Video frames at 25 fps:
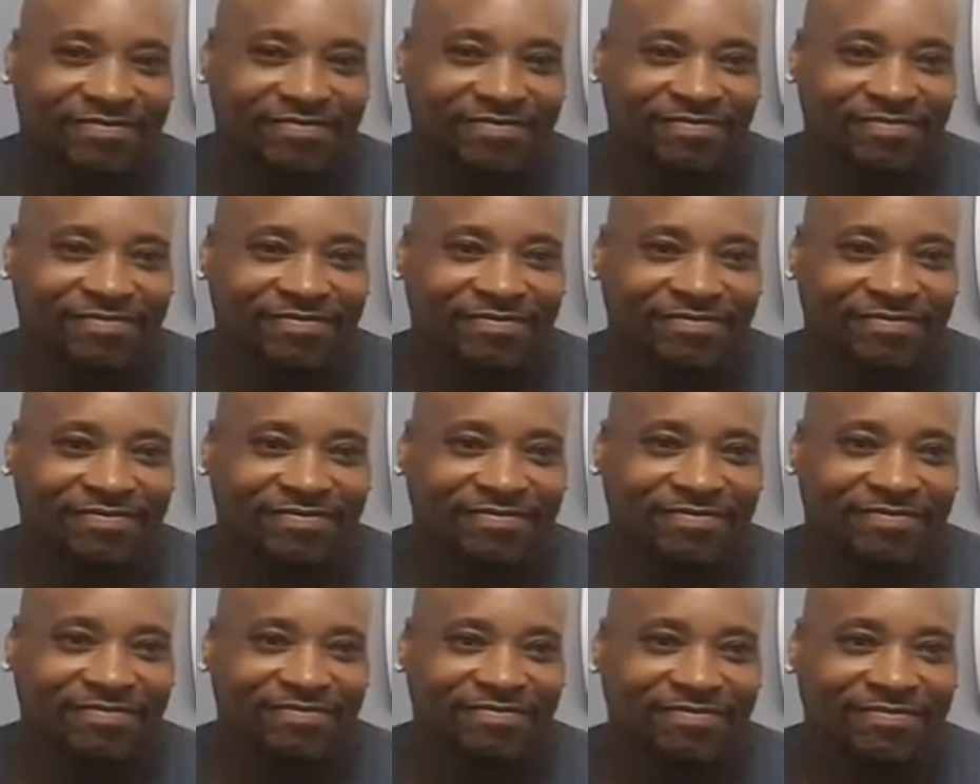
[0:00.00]

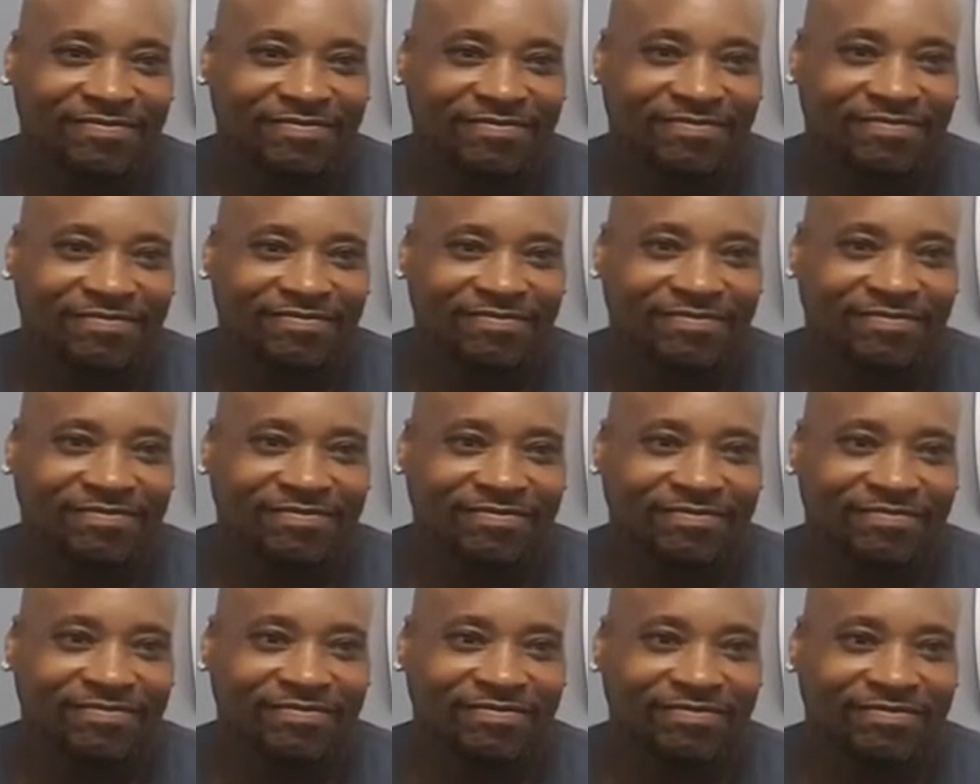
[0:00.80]

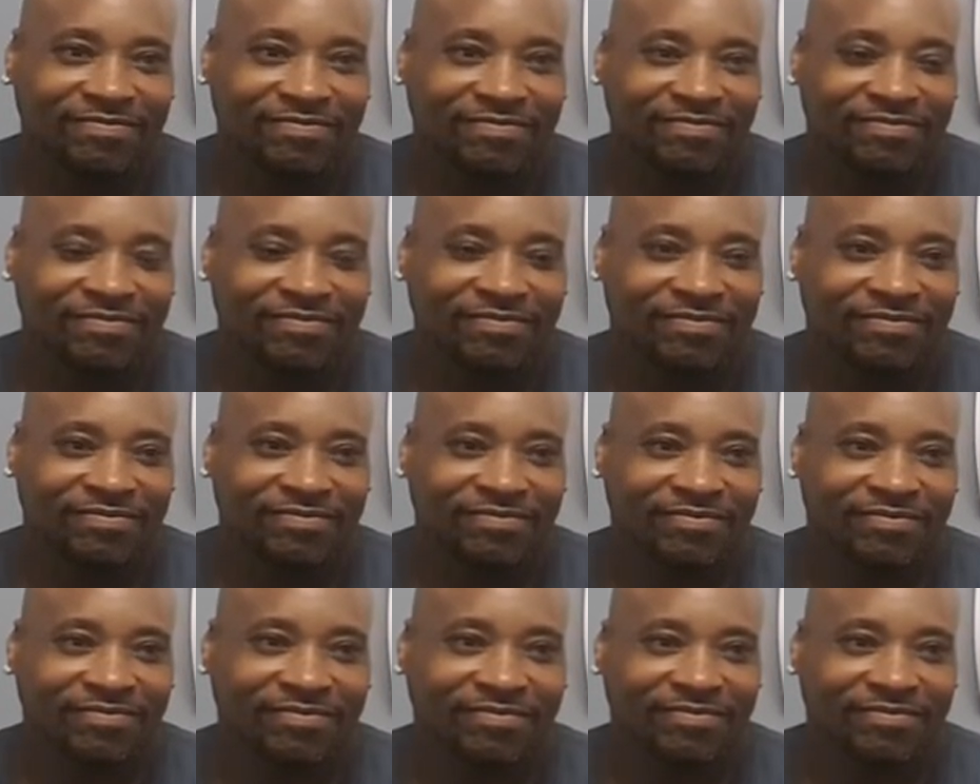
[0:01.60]
(not speaking)